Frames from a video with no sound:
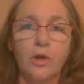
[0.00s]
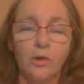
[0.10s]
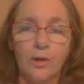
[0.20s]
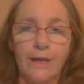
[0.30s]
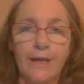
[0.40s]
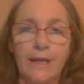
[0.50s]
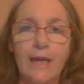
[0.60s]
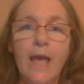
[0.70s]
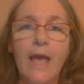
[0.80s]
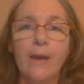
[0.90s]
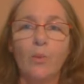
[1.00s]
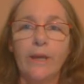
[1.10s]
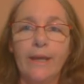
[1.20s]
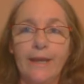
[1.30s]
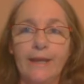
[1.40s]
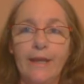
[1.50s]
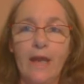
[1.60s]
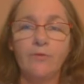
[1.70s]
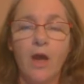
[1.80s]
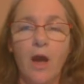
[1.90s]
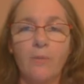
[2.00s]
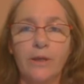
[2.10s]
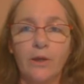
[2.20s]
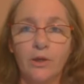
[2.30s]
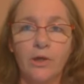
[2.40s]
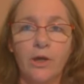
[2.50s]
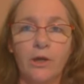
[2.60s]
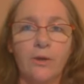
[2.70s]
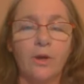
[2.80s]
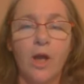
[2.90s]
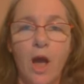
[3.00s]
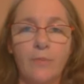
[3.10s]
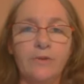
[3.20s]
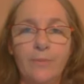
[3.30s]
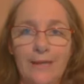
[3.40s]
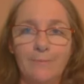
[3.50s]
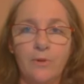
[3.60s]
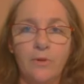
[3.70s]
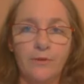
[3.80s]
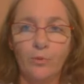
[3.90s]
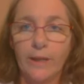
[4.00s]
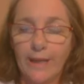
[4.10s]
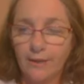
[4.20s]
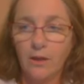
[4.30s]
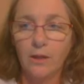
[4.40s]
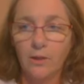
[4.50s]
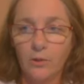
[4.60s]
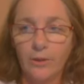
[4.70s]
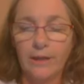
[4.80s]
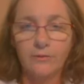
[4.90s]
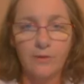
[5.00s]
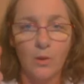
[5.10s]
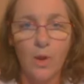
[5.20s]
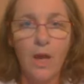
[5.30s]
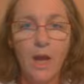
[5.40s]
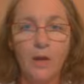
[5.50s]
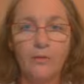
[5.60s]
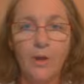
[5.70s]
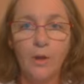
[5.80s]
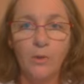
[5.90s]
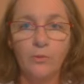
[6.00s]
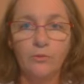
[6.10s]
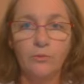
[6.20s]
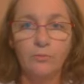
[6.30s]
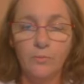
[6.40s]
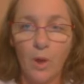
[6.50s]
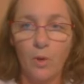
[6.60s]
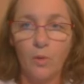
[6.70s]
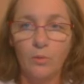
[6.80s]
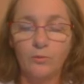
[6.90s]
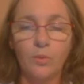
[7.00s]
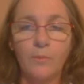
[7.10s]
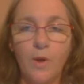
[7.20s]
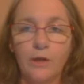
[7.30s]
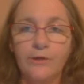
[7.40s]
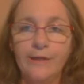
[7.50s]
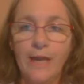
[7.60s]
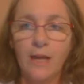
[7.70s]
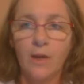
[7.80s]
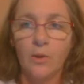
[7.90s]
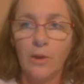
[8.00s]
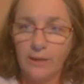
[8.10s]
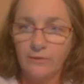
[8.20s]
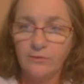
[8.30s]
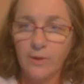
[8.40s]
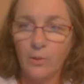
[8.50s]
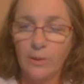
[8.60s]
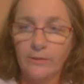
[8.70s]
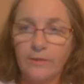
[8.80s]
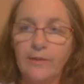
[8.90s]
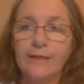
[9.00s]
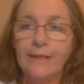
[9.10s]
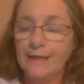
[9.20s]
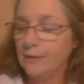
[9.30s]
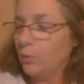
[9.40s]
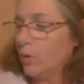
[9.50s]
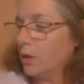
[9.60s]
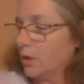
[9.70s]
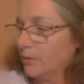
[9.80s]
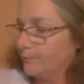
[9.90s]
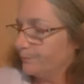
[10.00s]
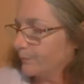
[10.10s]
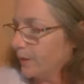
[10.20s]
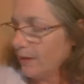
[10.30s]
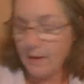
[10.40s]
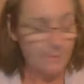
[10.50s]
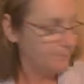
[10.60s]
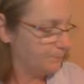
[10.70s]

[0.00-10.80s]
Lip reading: agree, and we can't have common good or common people if we can't all agree. So those goals were marked yellow as knowing that they needed work, okay?